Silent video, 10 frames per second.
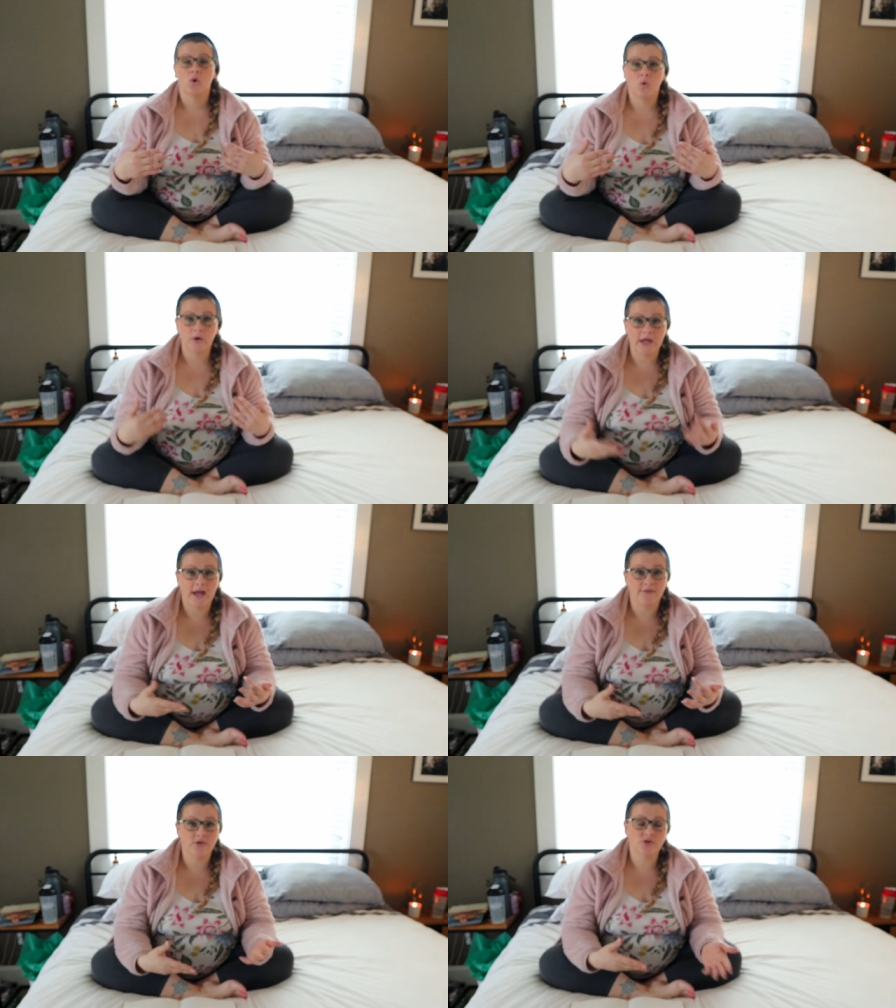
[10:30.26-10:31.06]
we
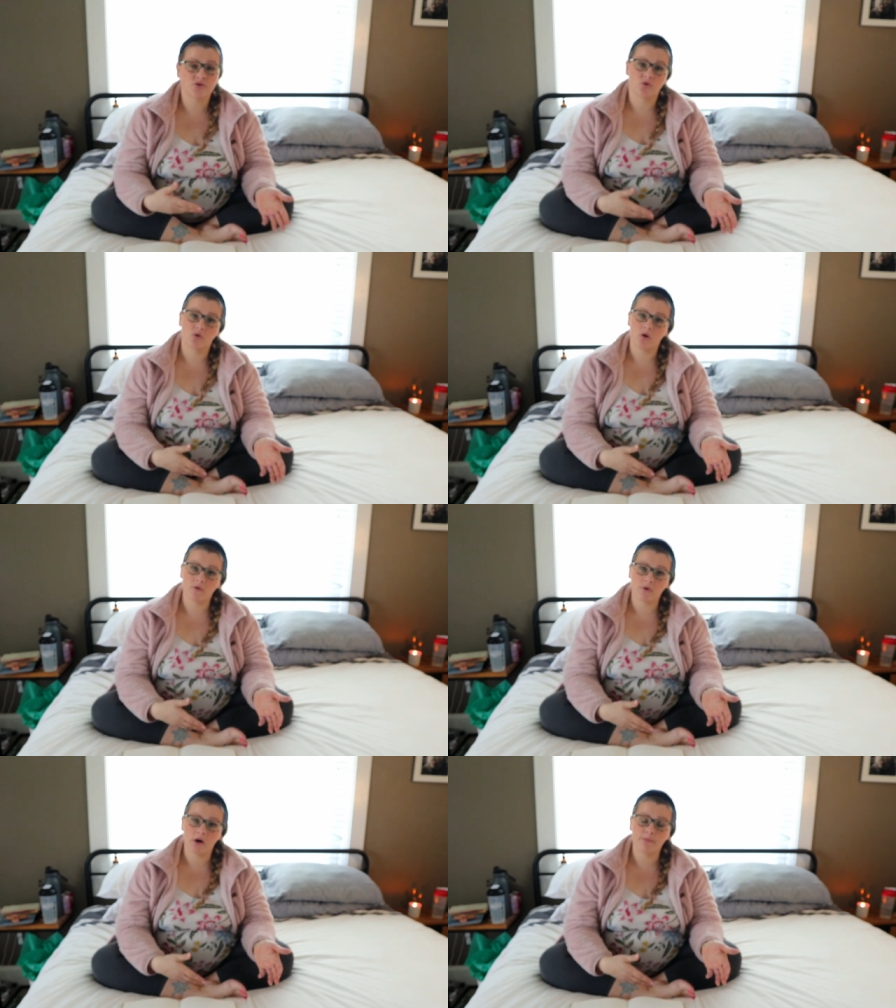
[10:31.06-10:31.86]
have control
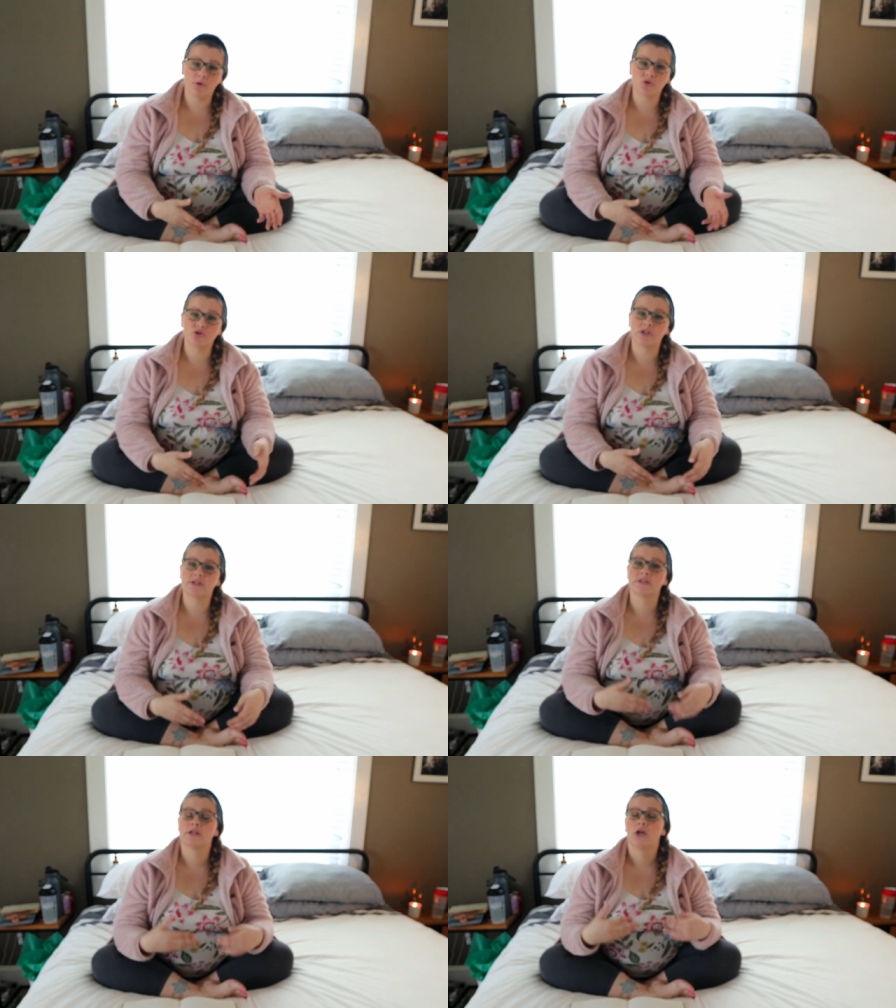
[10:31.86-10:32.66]
over our
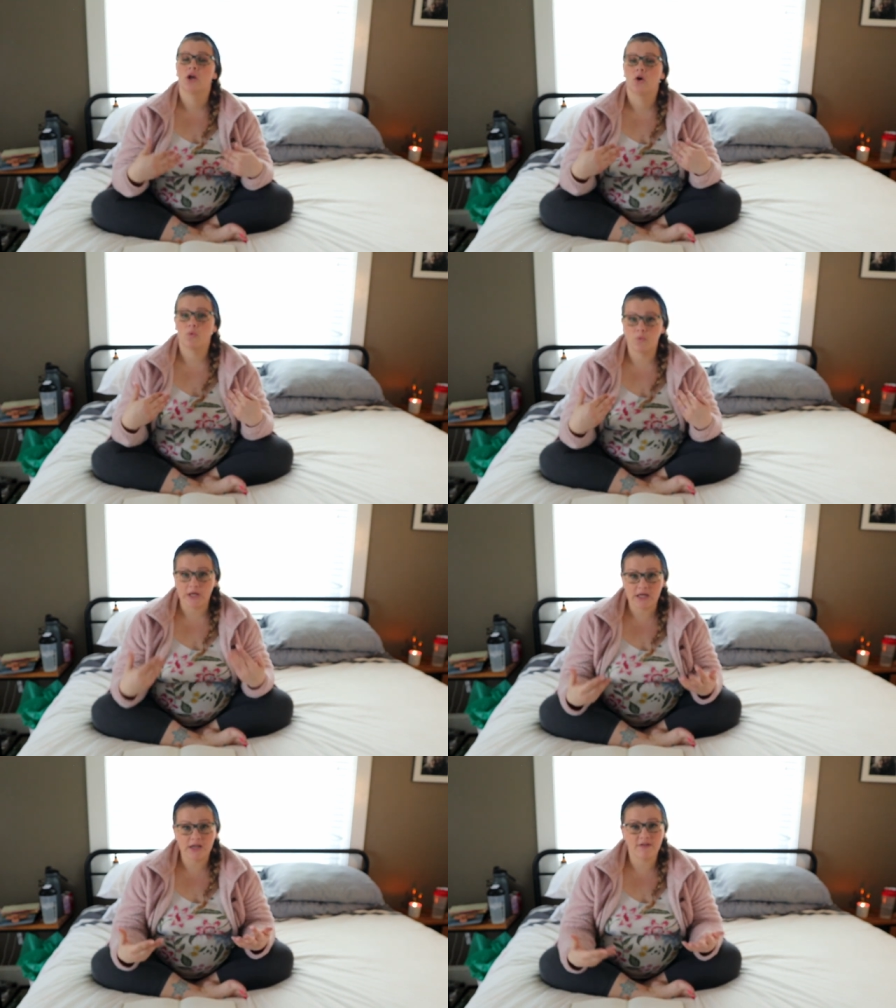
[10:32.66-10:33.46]
emotions,
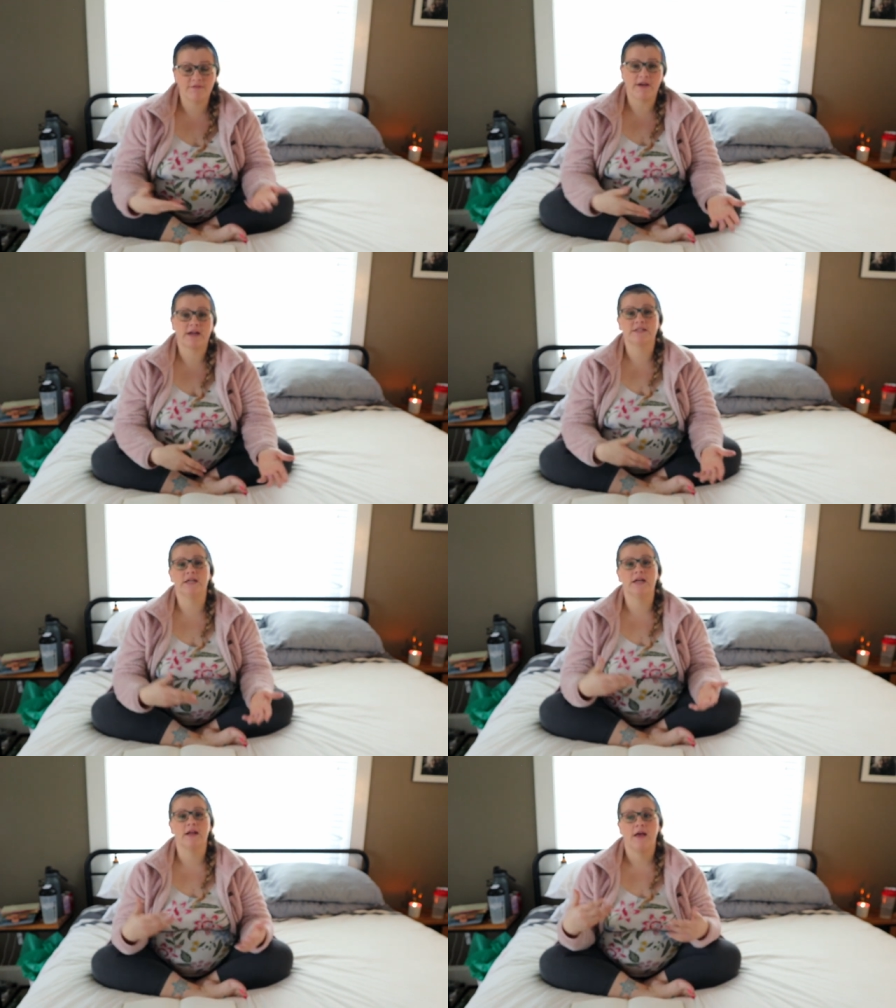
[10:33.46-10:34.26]
we can affect
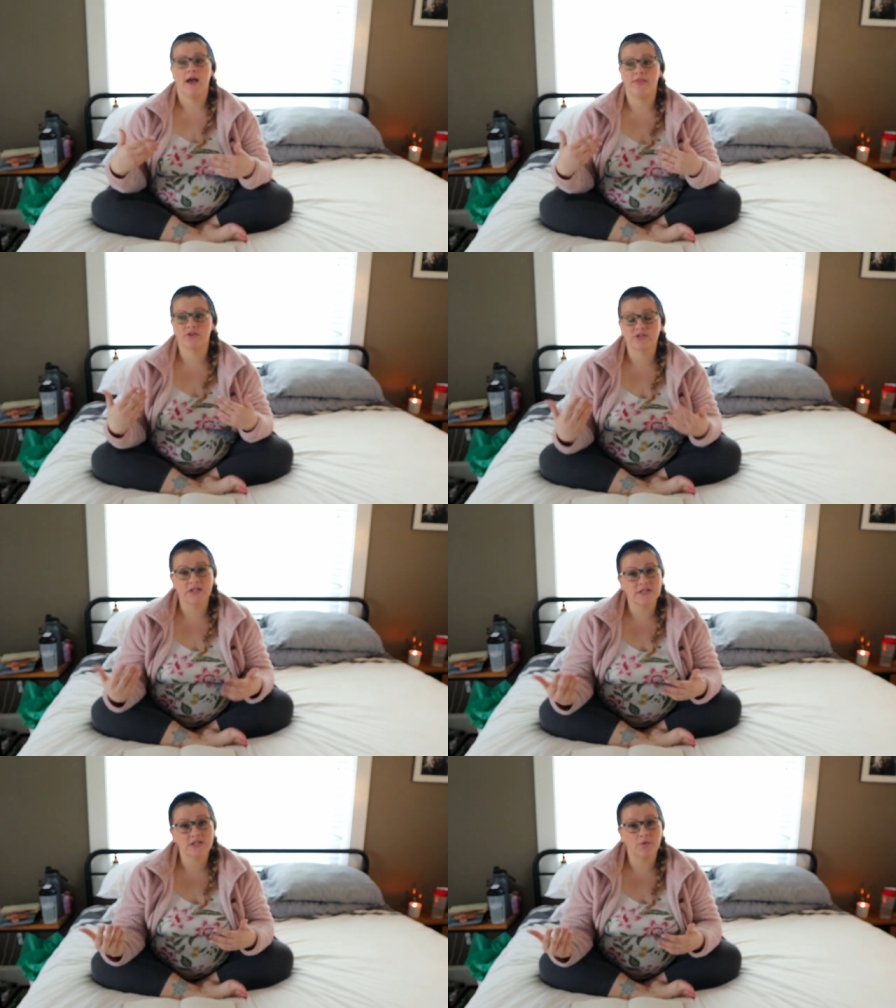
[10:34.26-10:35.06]
it, and there's
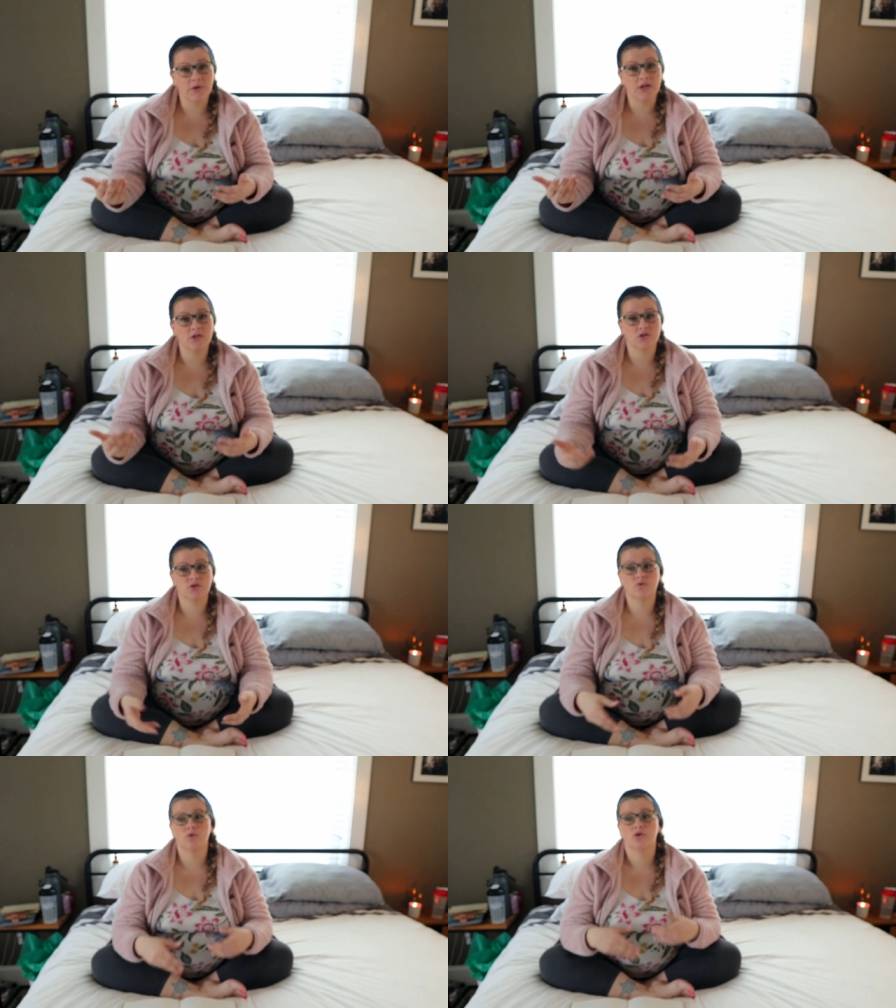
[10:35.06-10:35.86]
things that we can
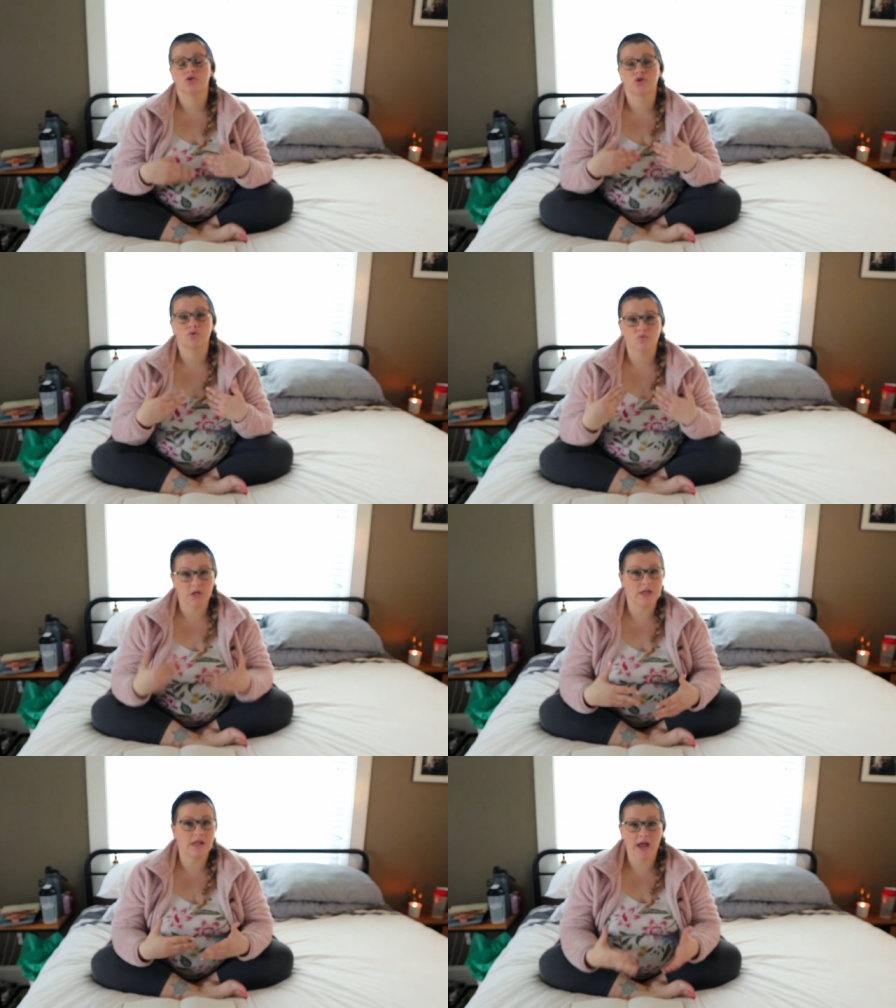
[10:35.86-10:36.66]
do to
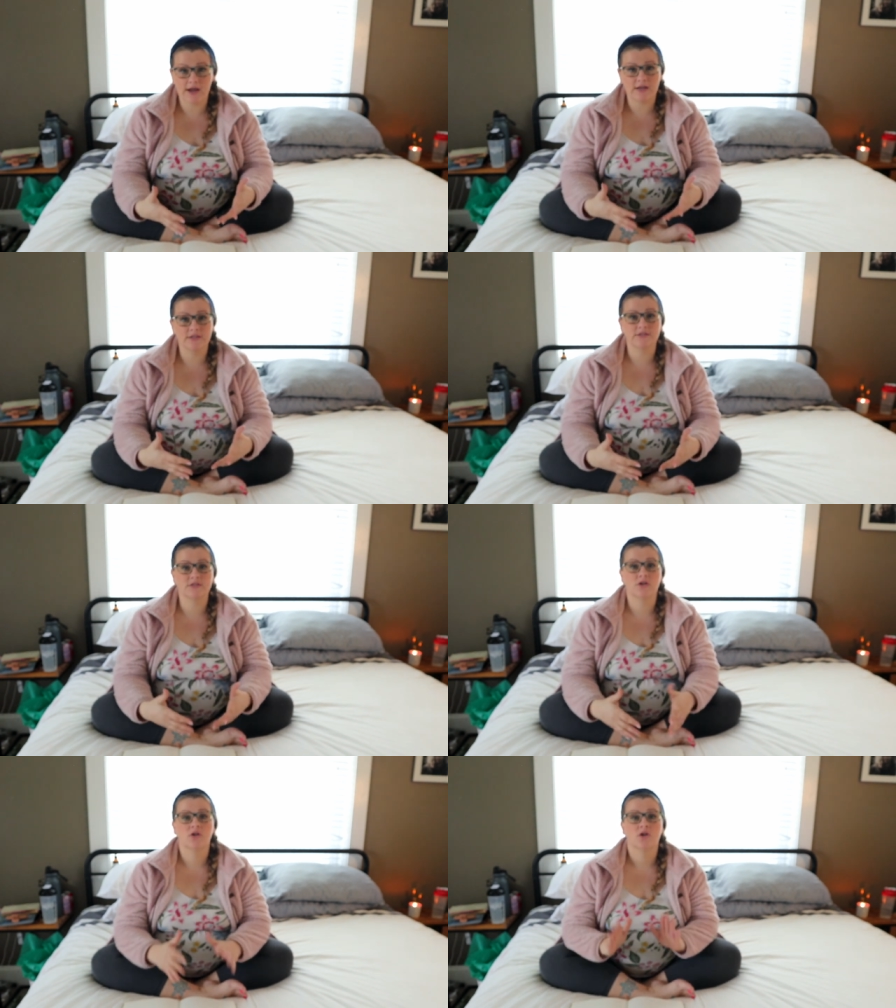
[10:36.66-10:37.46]
realign
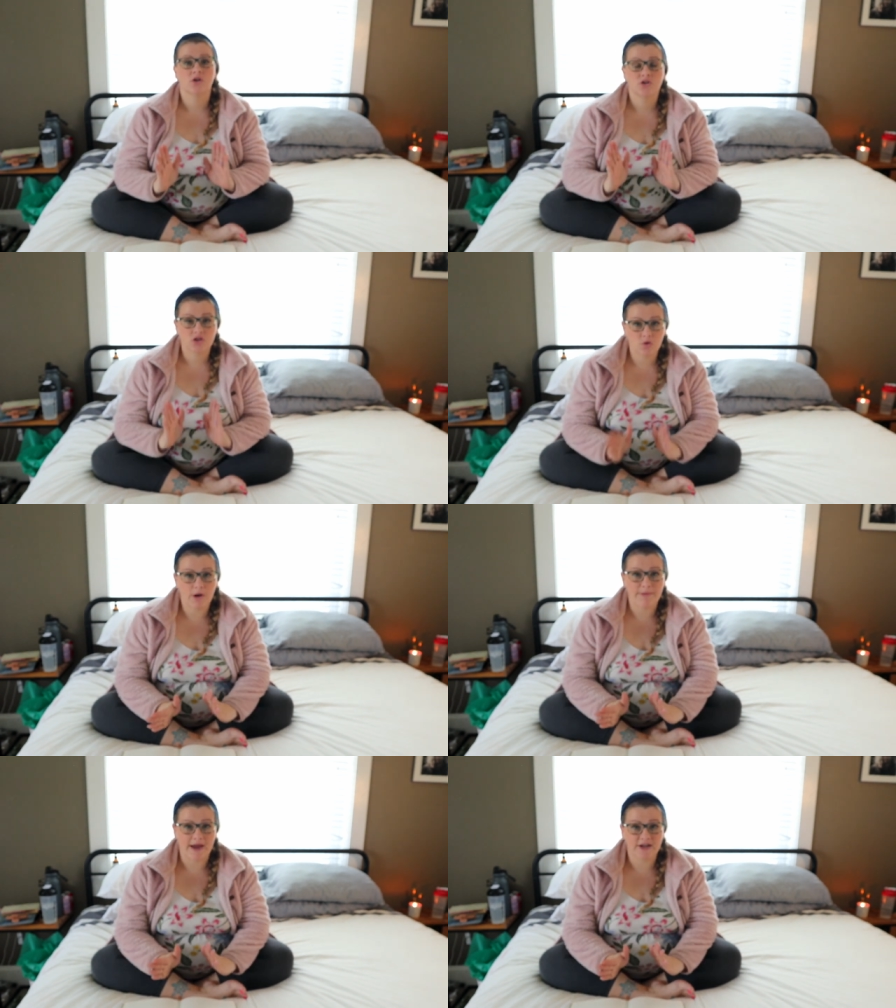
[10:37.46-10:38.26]
us to
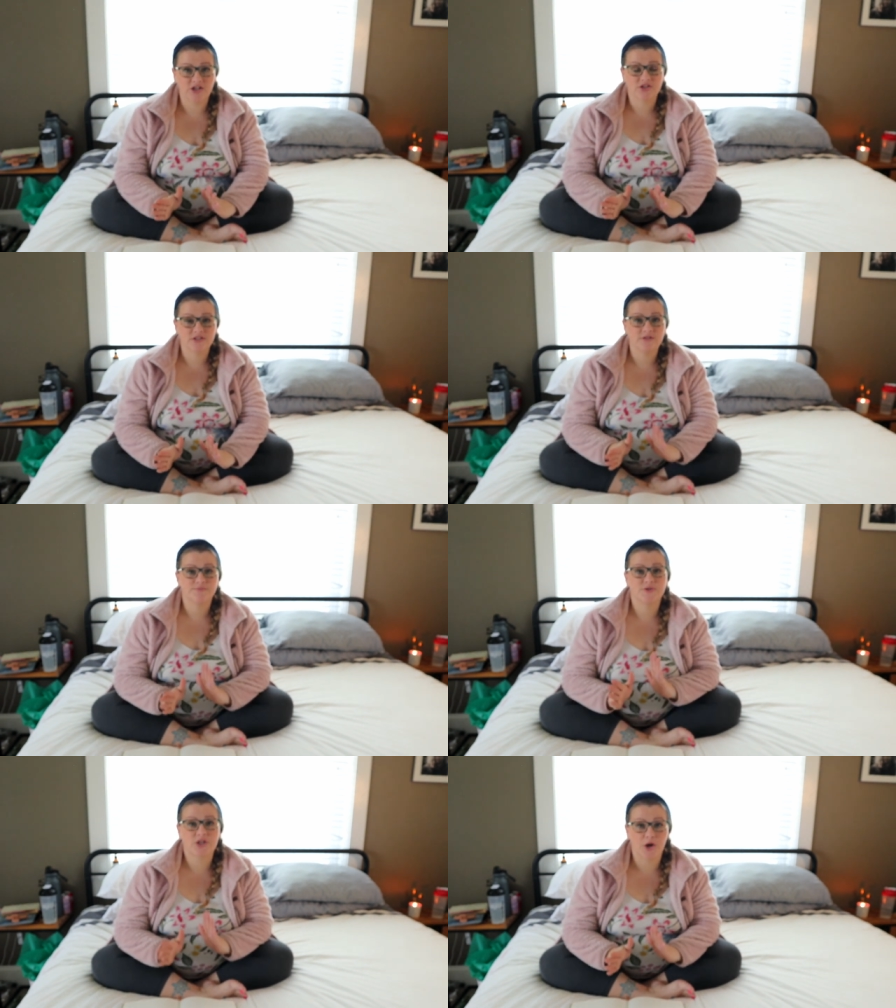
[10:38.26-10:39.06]
what matters.
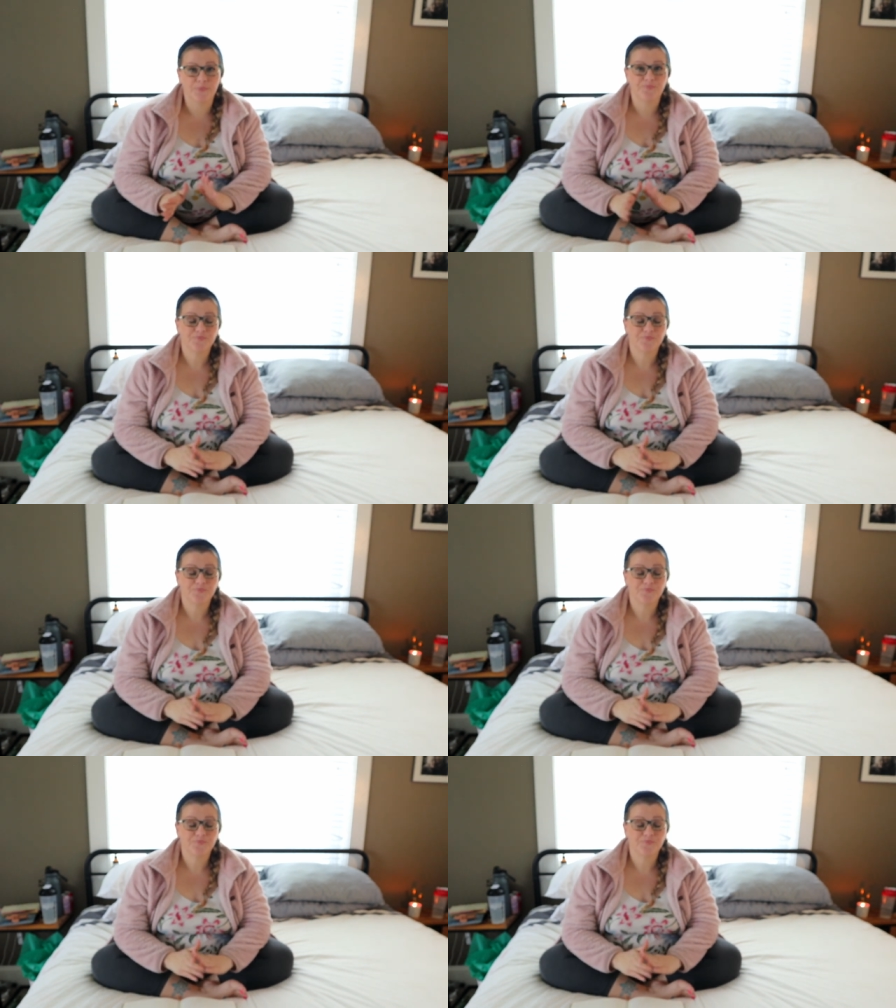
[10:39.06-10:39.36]
So